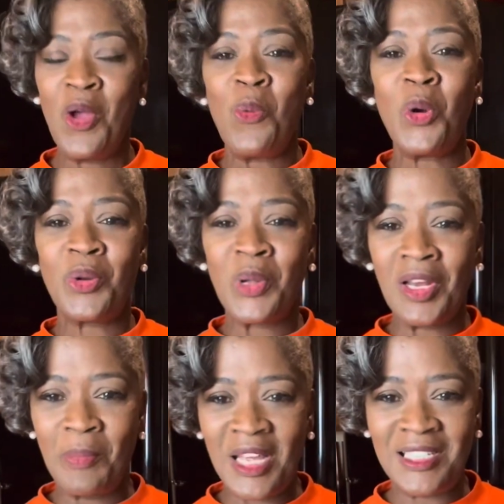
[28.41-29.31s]
What are we gonna
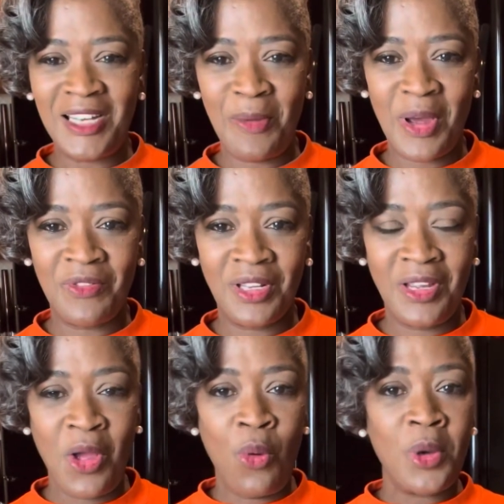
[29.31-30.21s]
make today, Beverly?
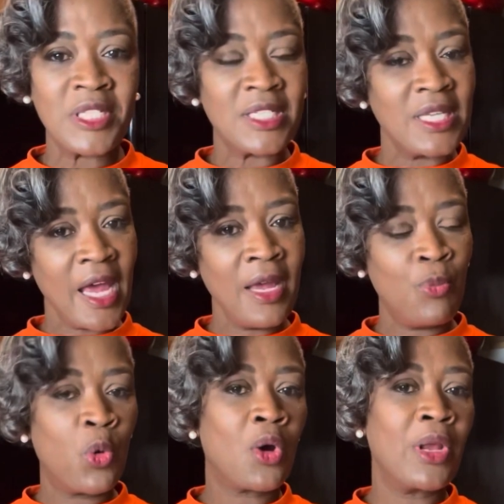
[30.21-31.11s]
Well, today
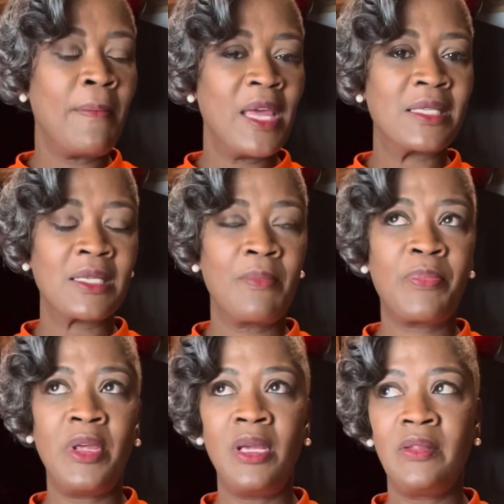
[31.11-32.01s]
we're gonna make
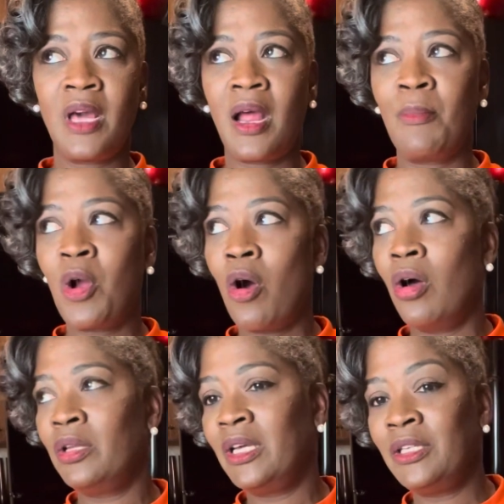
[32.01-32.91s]
something that I'm
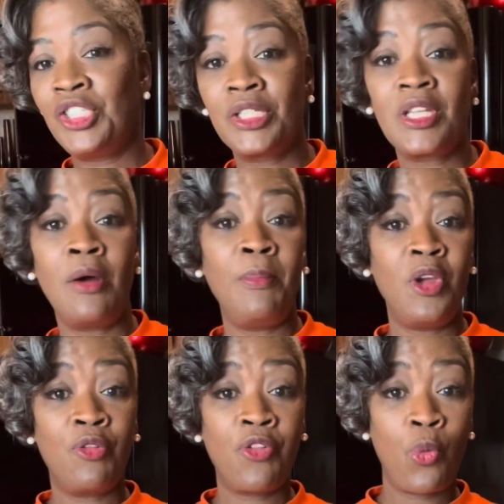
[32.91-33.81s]
calling just a meal
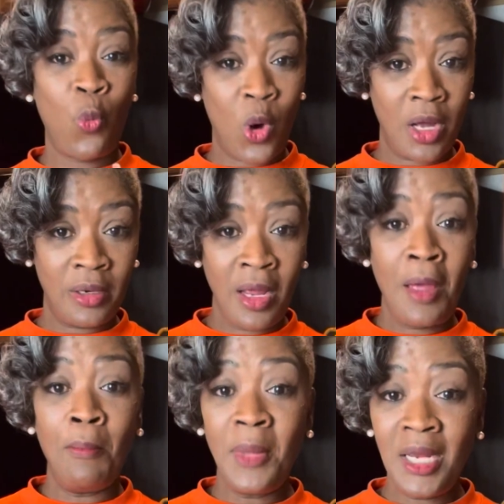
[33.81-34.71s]
for one,
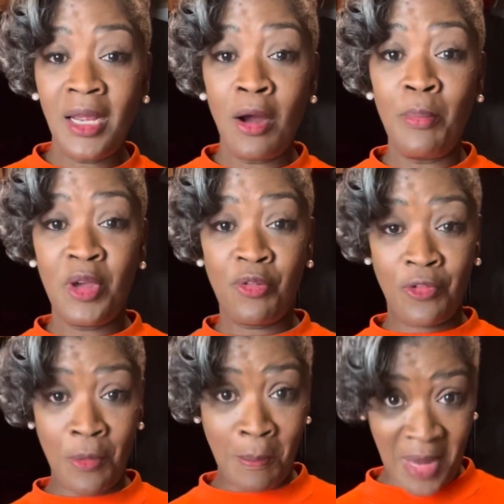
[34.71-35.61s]
meaning a meal
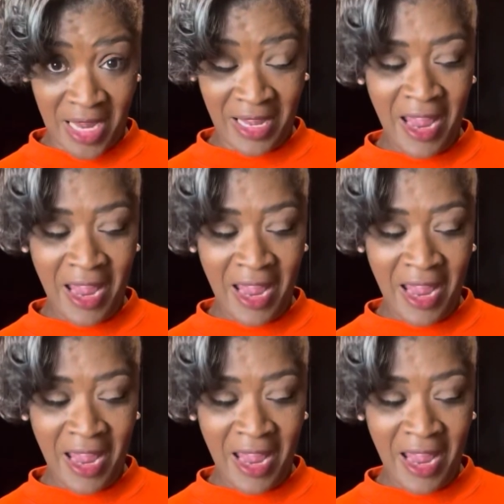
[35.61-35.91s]
for me.